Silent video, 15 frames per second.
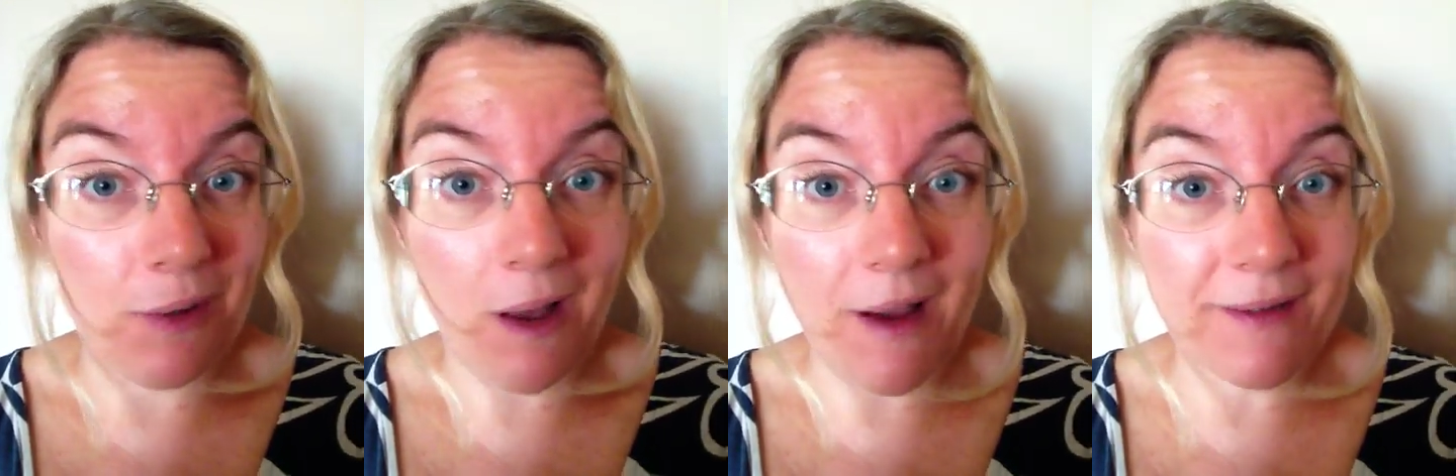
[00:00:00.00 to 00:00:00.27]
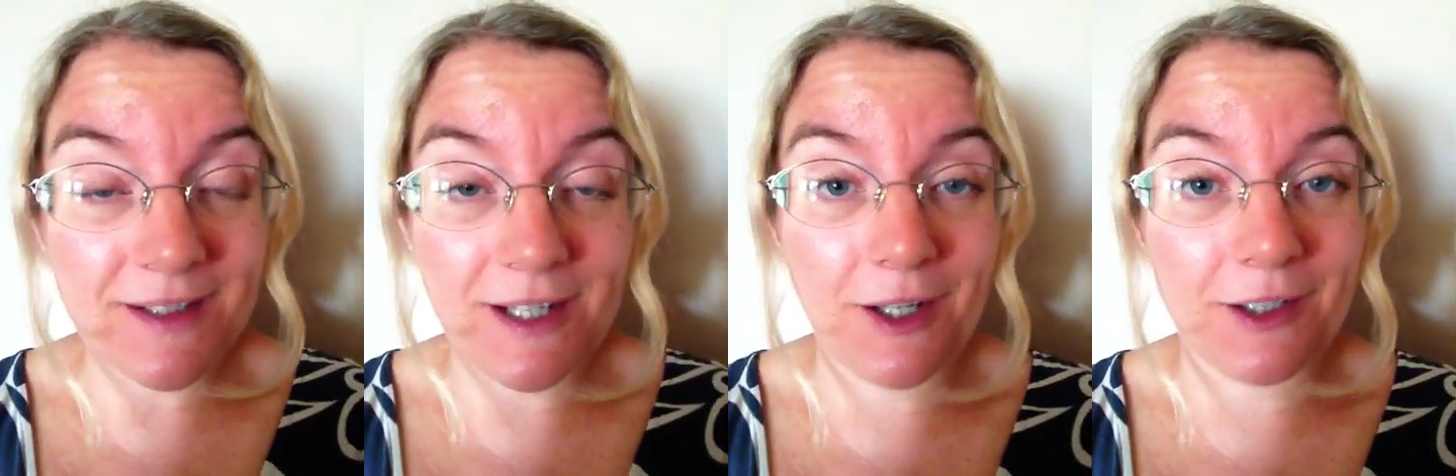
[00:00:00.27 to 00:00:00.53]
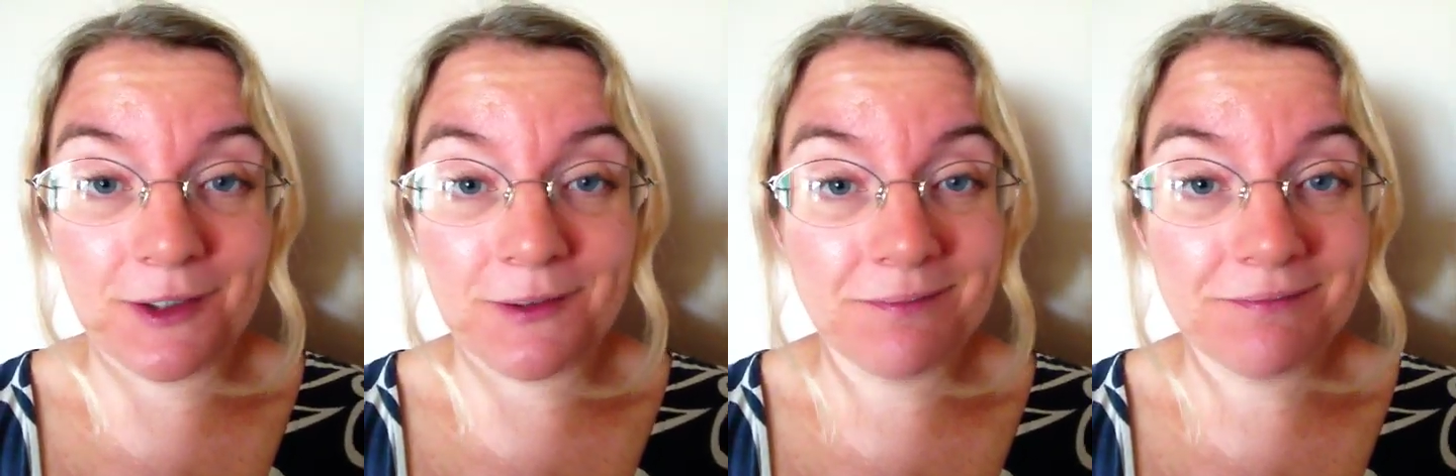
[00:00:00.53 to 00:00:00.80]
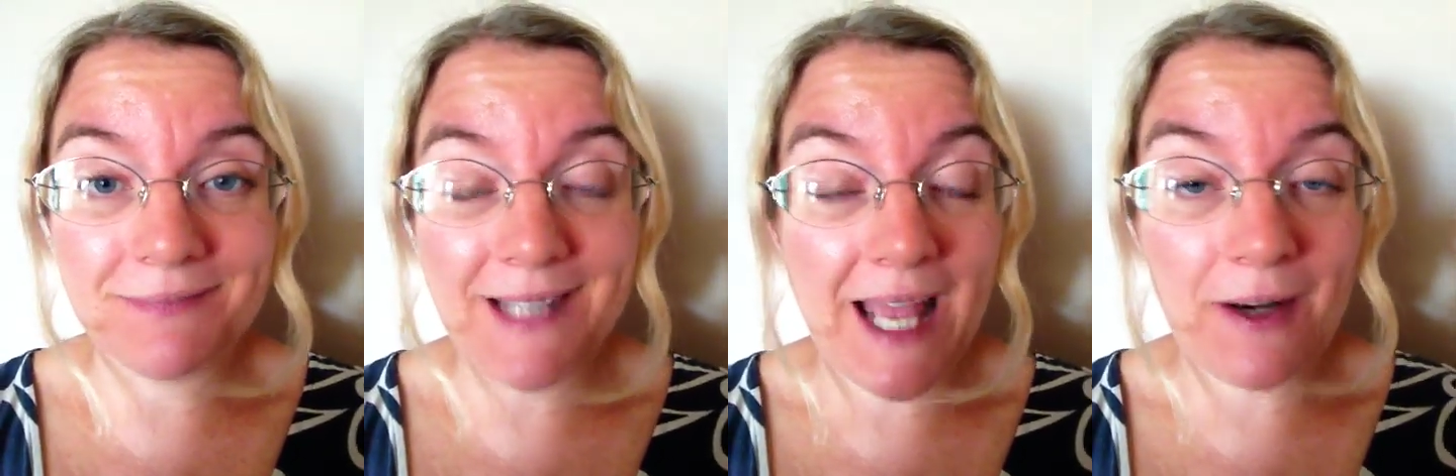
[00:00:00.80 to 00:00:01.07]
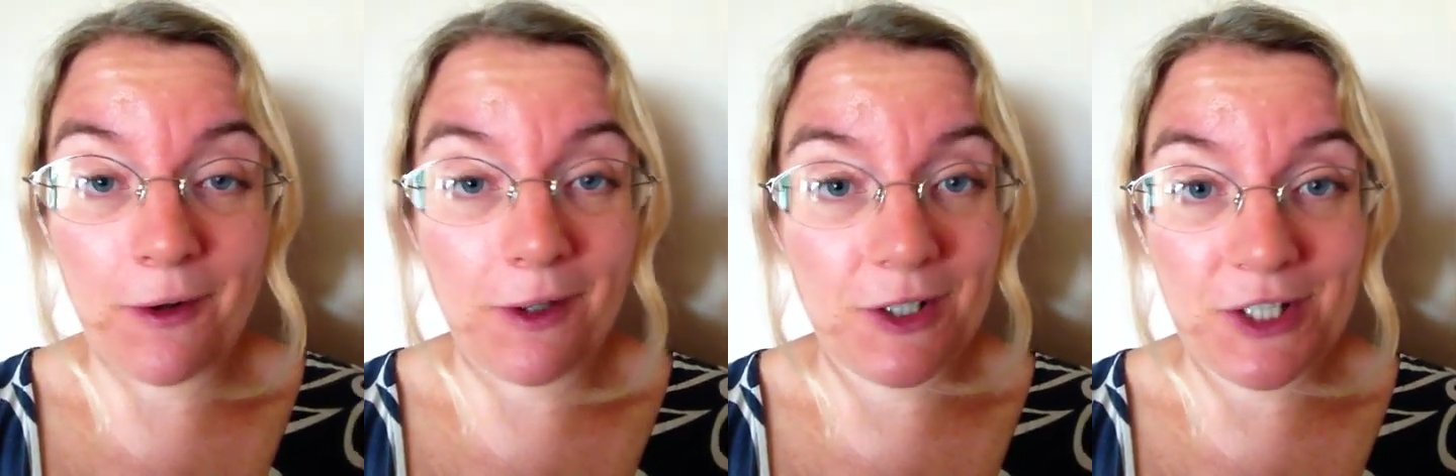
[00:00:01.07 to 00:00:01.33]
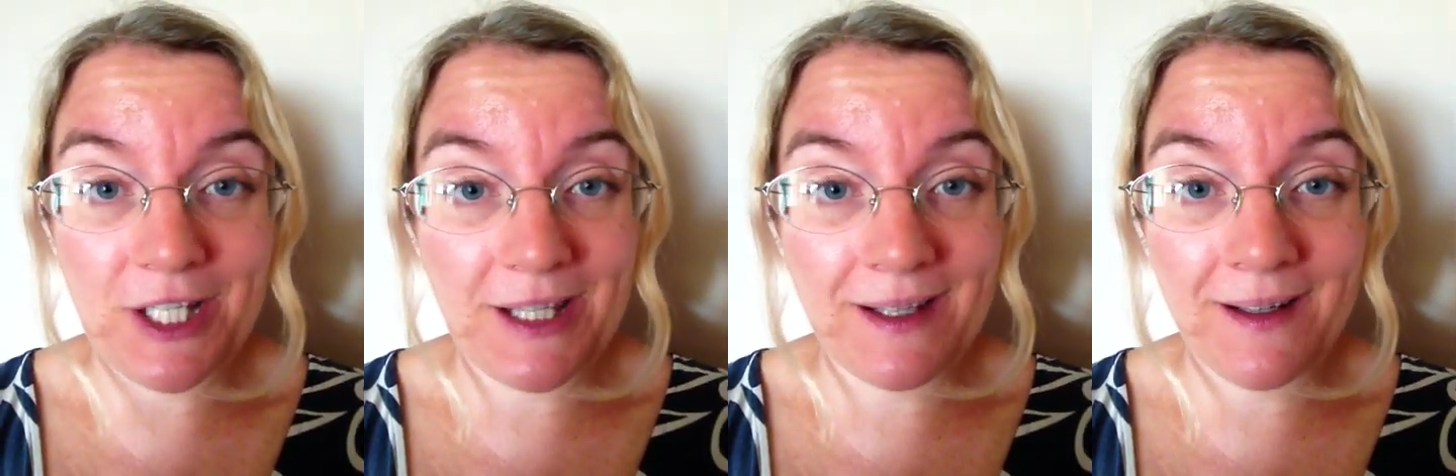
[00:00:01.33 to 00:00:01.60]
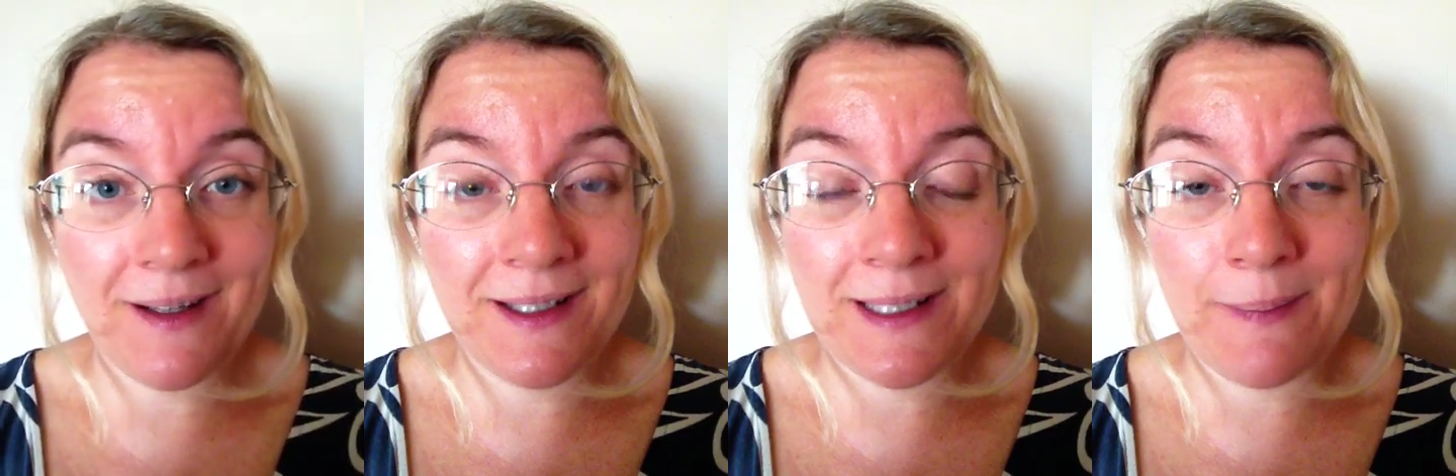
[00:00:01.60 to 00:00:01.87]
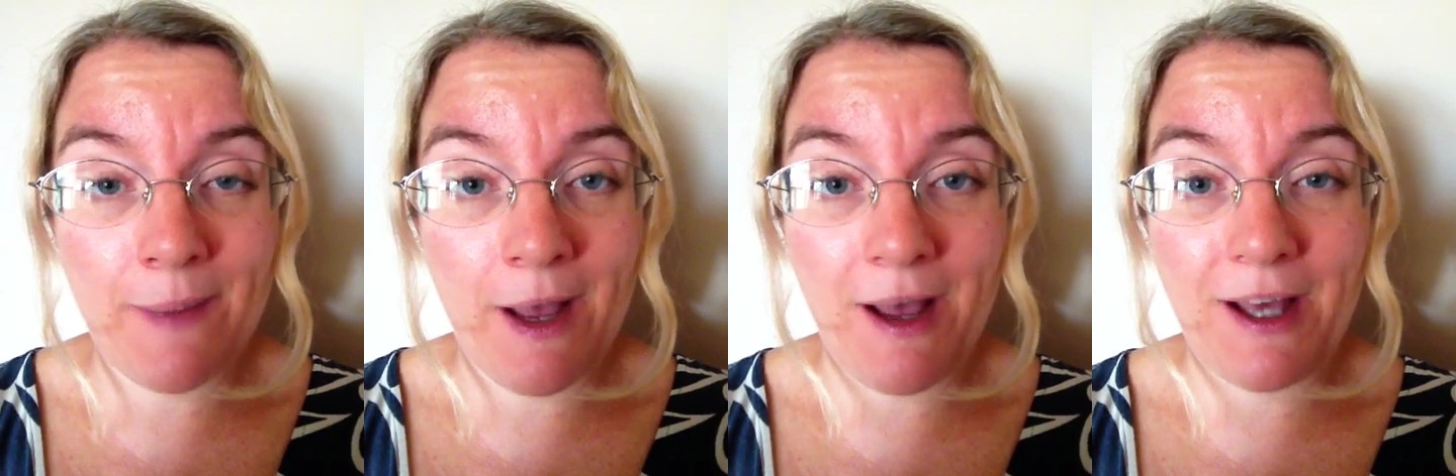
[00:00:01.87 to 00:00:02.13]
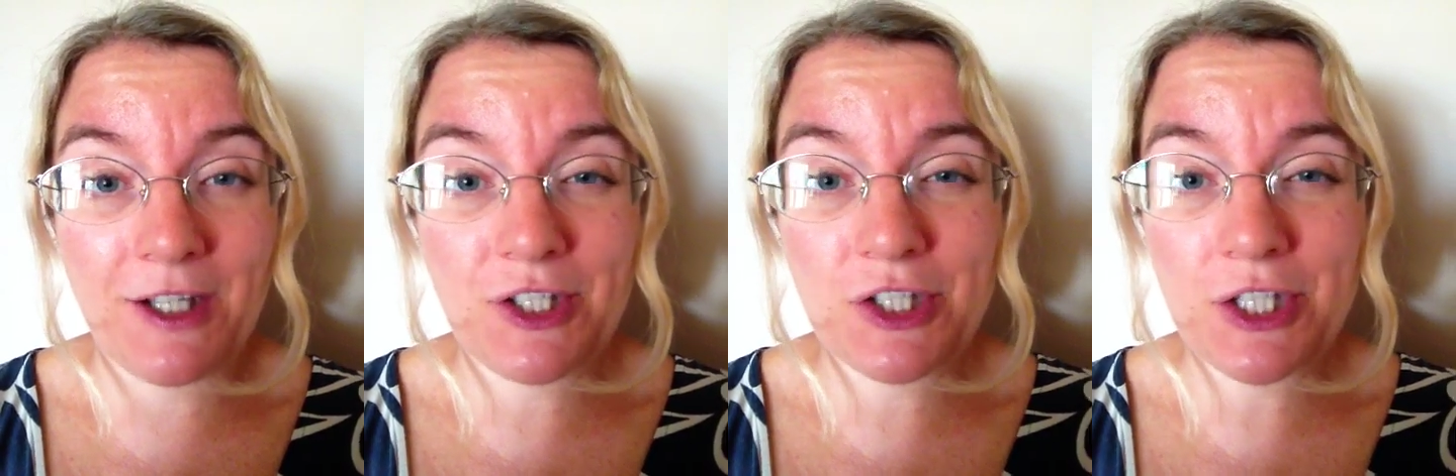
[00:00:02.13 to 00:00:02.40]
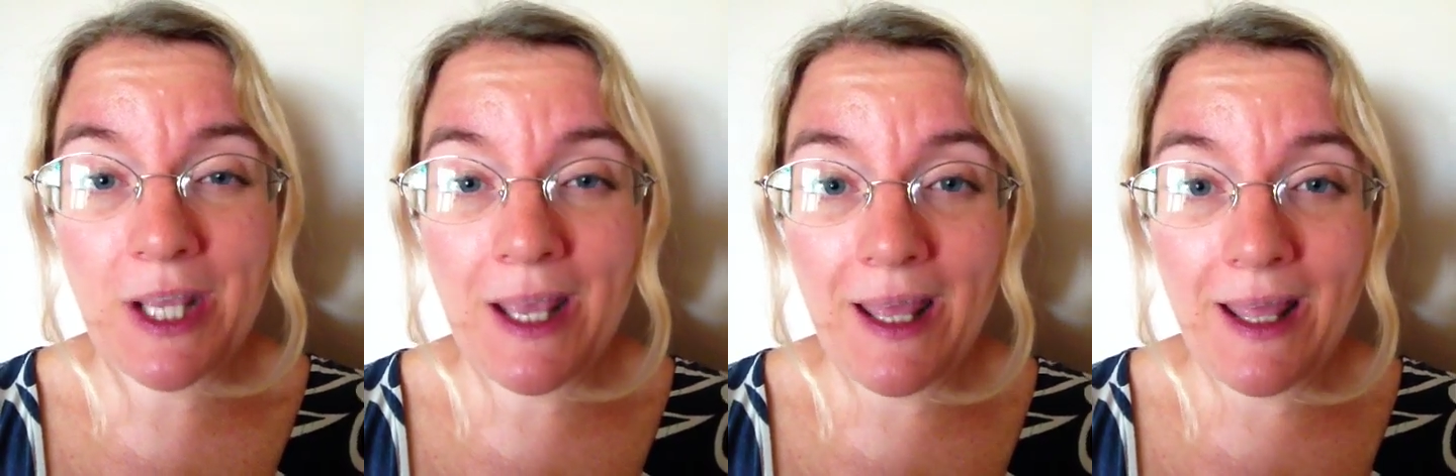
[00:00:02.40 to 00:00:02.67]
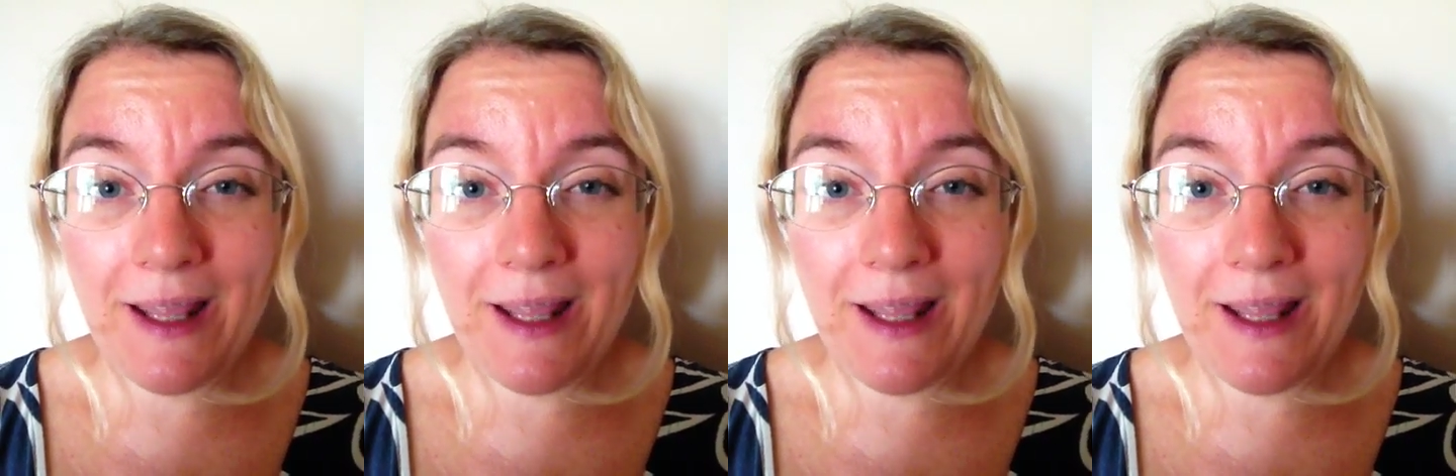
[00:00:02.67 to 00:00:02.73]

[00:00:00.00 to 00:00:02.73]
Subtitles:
lifestyle technology that has emerged,